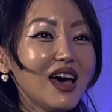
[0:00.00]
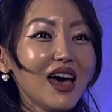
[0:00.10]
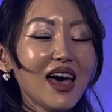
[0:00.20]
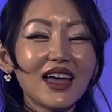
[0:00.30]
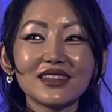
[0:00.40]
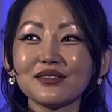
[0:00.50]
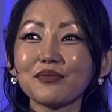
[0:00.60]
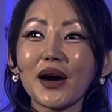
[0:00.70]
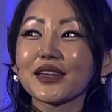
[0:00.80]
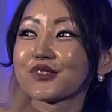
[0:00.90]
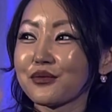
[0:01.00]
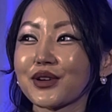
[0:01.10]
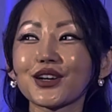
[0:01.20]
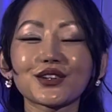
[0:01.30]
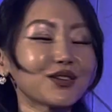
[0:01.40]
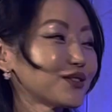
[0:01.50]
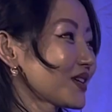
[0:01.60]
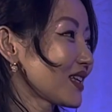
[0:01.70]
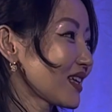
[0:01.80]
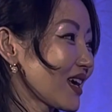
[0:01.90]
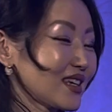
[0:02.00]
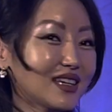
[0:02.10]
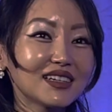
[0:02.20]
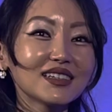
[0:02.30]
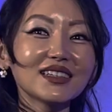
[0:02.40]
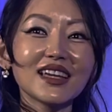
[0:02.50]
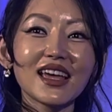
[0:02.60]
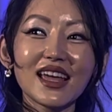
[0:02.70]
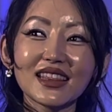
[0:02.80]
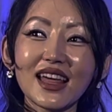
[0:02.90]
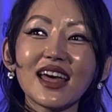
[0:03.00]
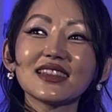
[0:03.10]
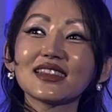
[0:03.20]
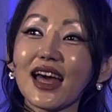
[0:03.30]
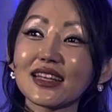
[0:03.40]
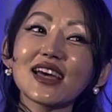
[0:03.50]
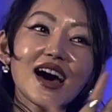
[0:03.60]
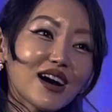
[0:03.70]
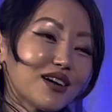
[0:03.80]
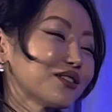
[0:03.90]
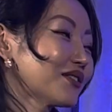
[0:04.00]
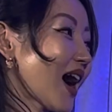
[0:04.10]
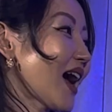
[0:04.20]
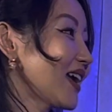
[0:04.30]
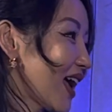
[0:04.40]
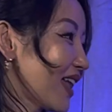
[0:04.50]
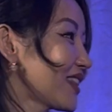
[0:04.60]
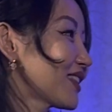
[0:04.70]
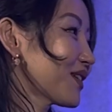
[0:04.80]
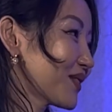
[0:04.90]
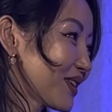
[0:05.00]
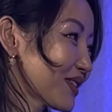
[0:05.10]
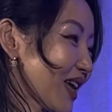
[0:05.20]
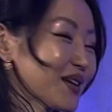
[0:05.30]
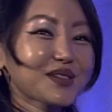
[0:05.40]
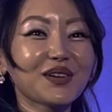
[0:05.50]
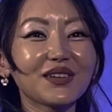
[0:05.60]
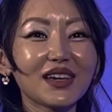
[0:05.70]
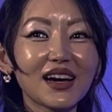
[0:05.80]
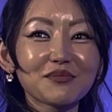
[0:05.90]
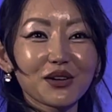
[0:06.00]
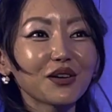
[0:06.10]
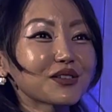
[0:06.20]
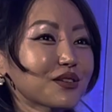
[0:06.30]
And by some miracle, we didn't get killed. And then that's how I ended up in South Korea because